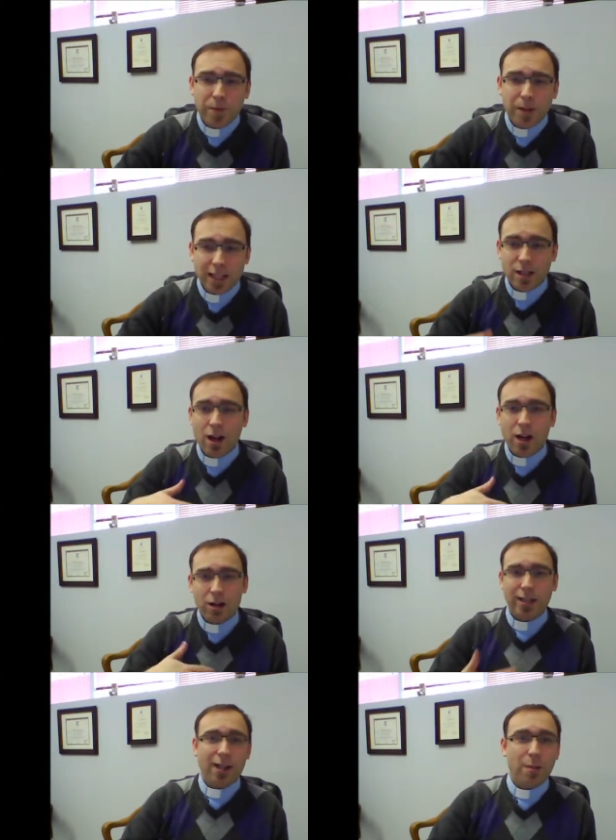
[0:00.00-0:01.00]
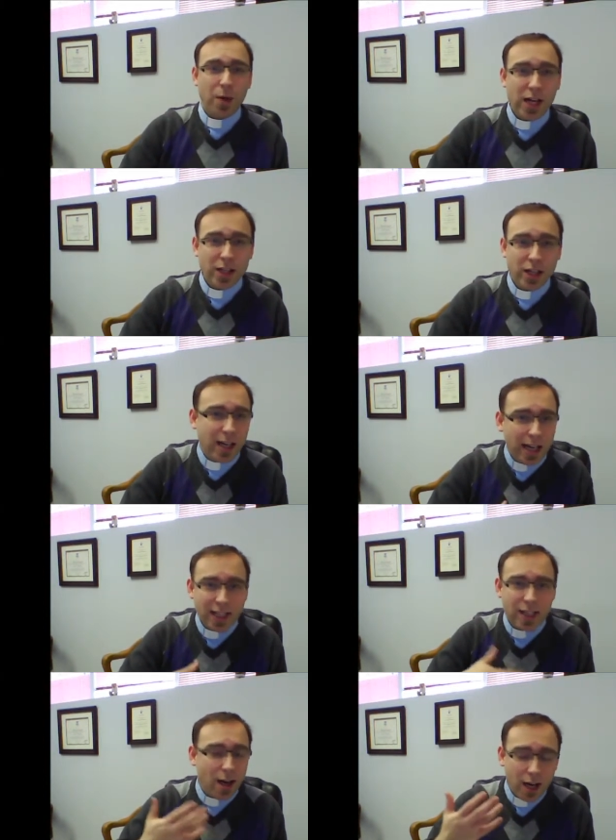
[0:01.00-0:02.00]
Let's not our celebration,
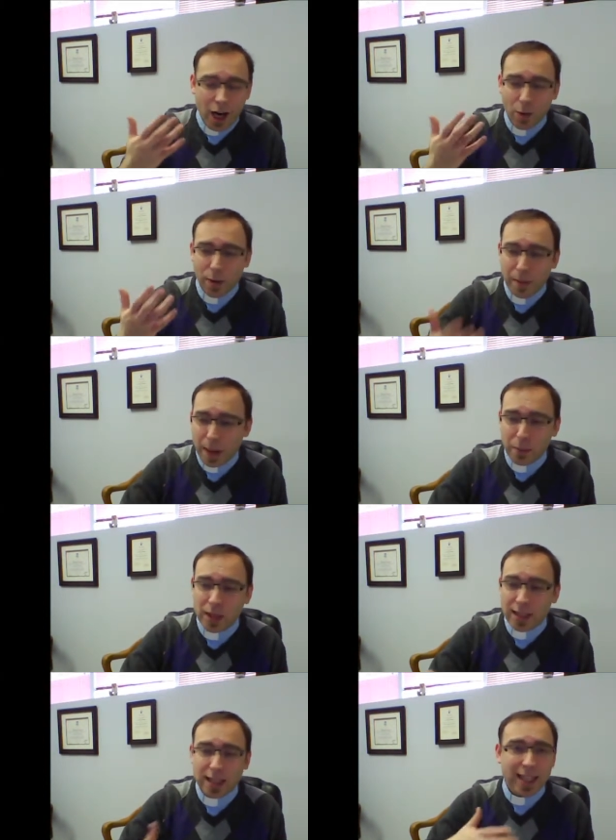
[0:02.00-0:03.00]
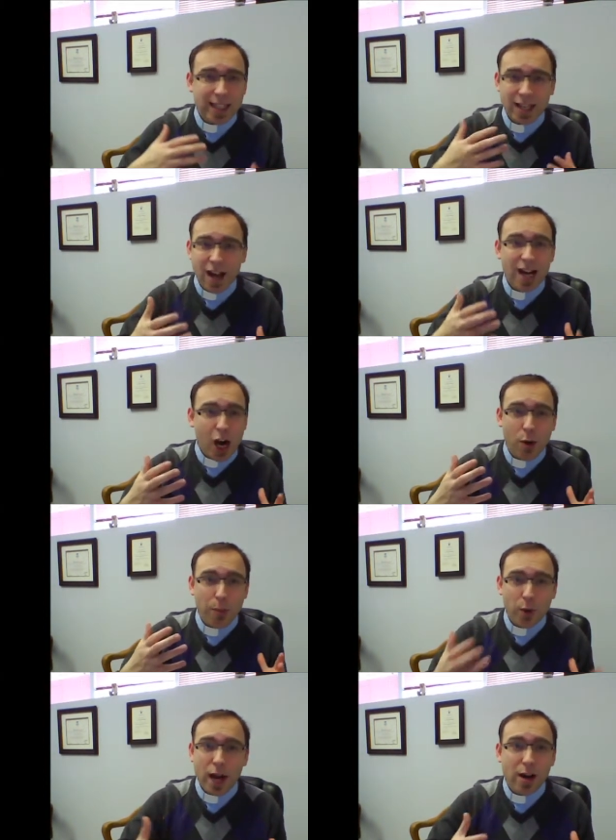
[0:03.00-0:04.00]
let's not our remembrance, let's not our
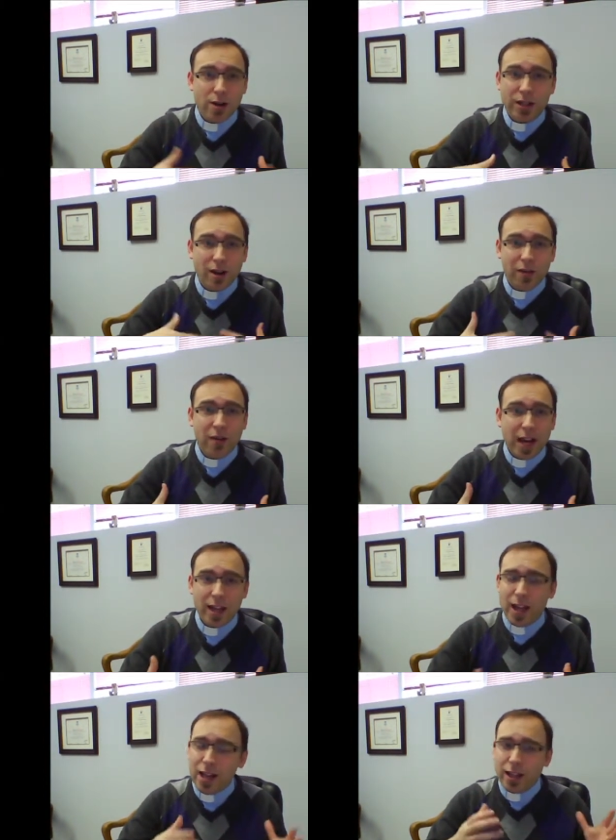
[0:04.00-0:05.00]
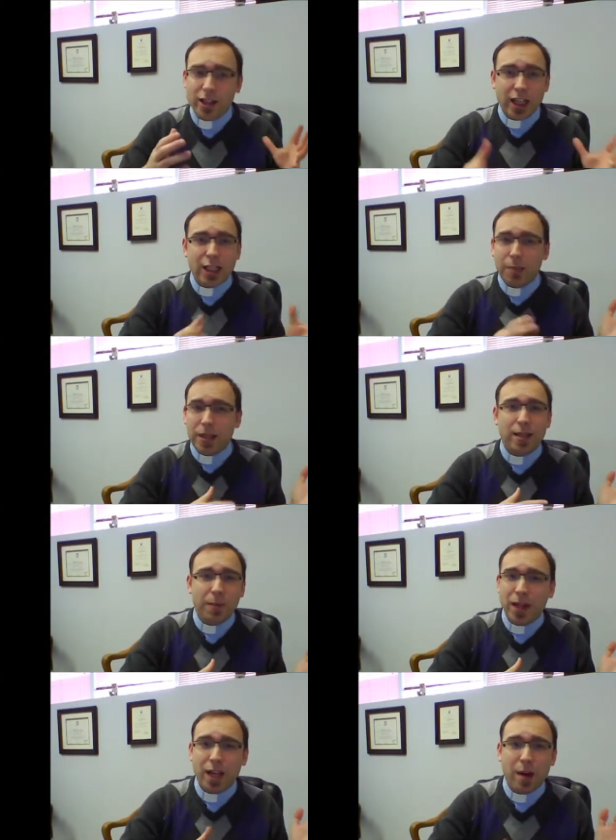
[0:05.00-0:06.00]
prayers and our faith just be
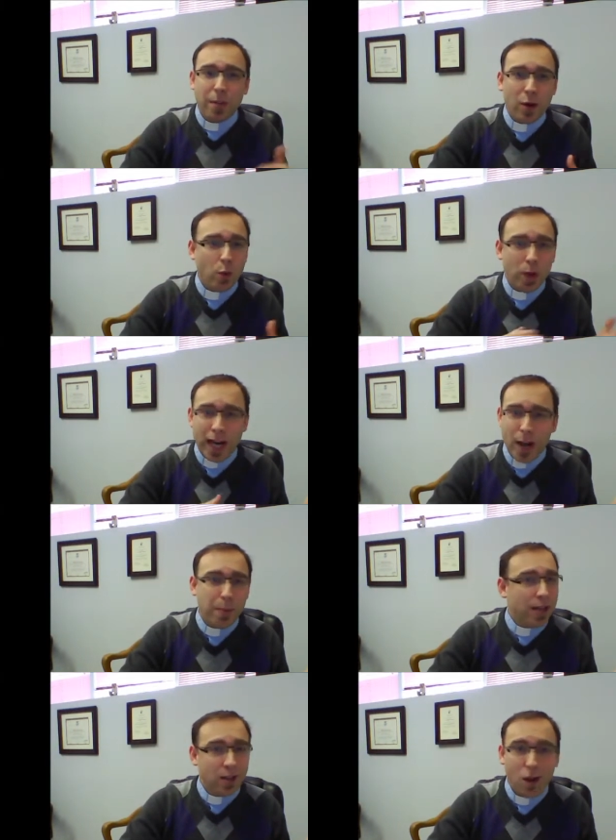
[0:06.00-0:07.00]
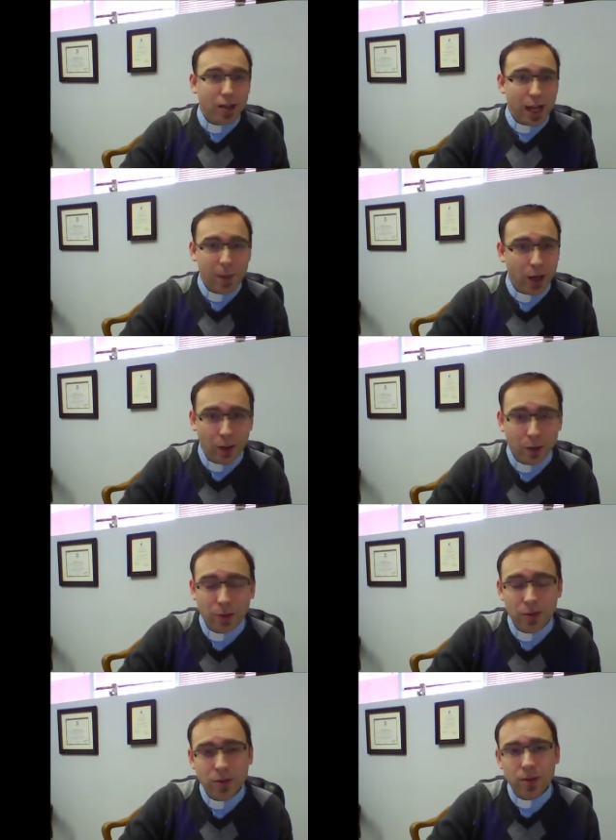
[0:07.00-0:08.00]
something about what happened a long time ago.
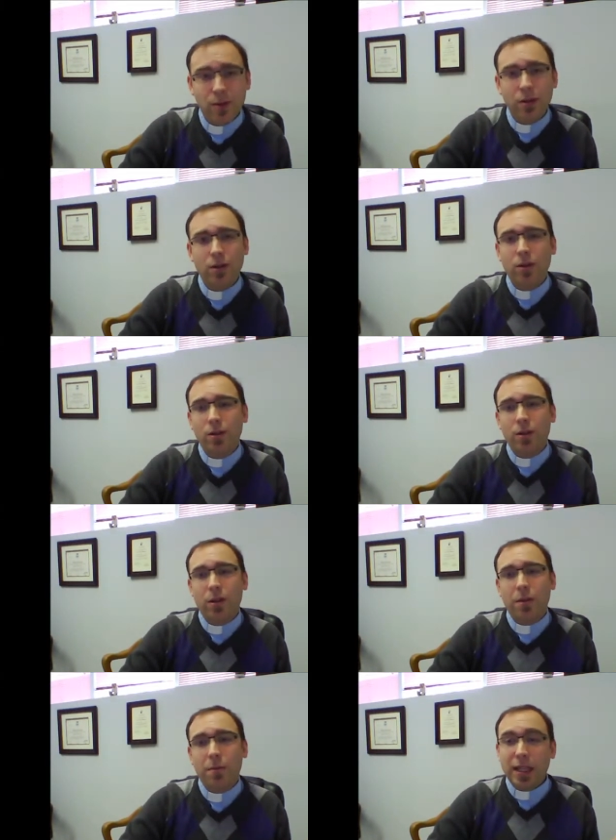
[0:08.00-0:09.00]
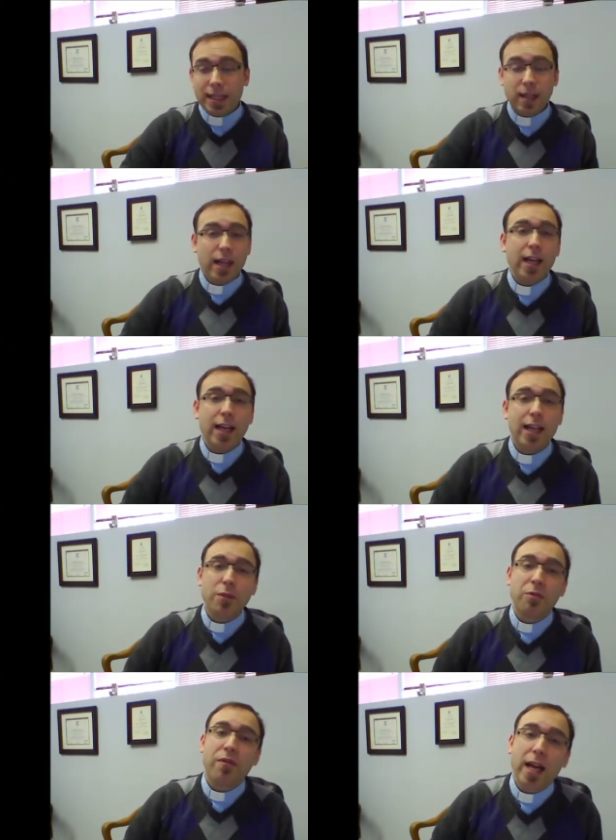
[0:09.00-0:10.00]
But let's think and
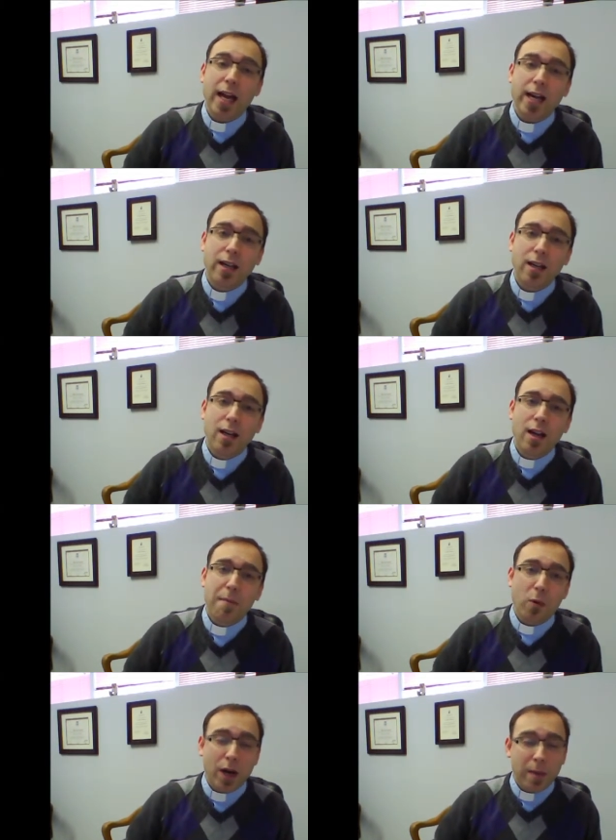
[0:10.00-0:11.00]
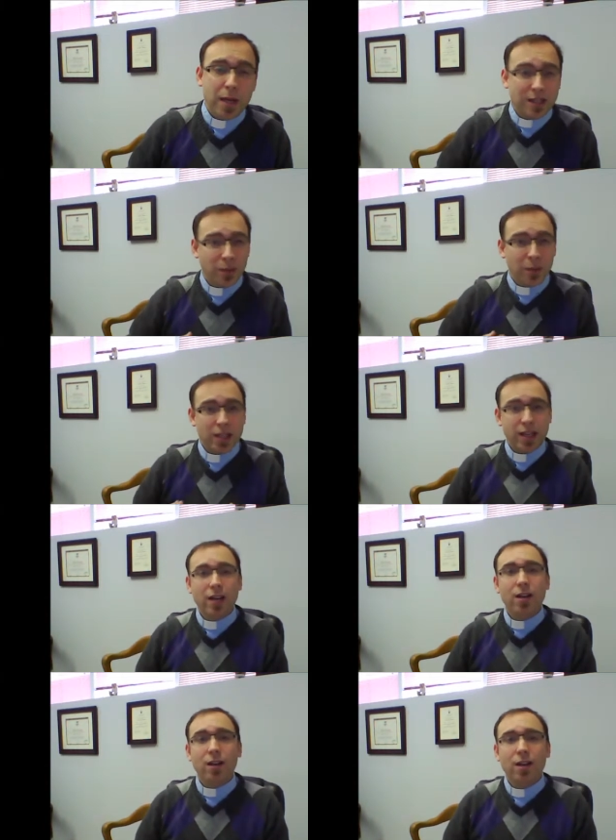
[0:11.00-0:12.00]
let's reflect about what it means for us
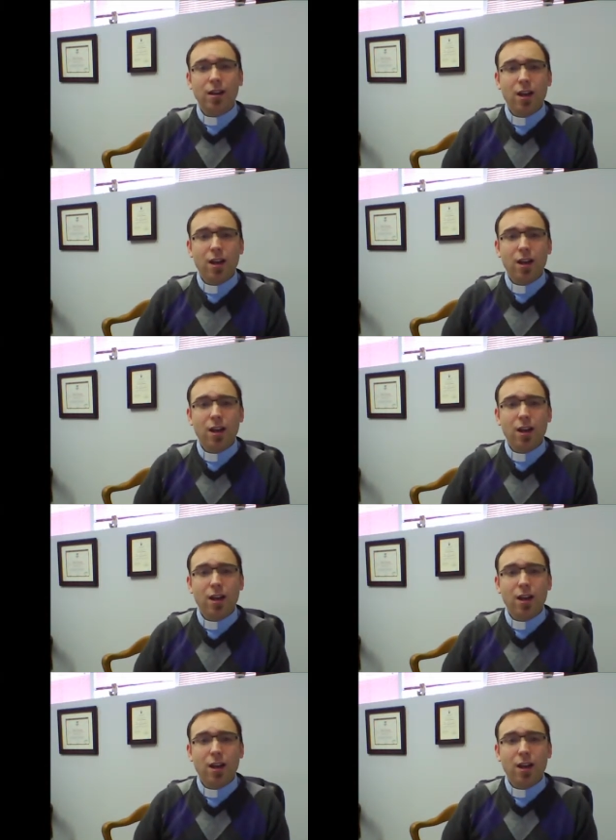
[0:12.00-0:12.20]
here.